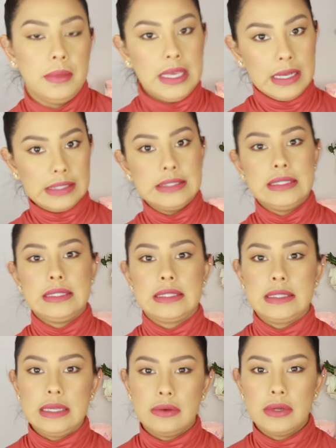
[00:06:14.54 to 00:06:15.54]
because this
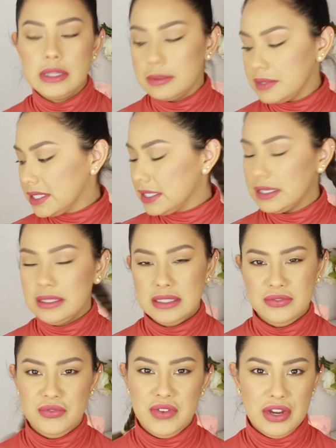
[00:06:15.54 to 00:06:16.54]
liquid lipstick
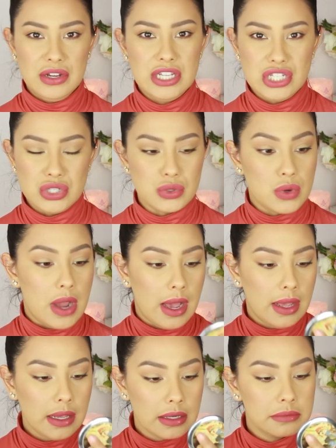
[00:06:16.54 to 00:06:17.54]
is very
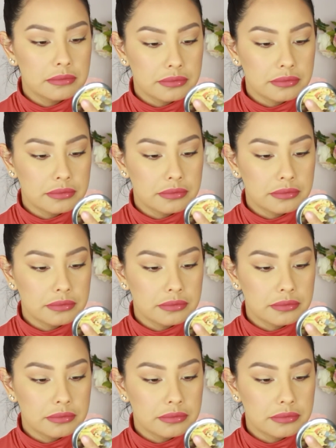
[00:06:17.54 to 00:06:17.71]
dry,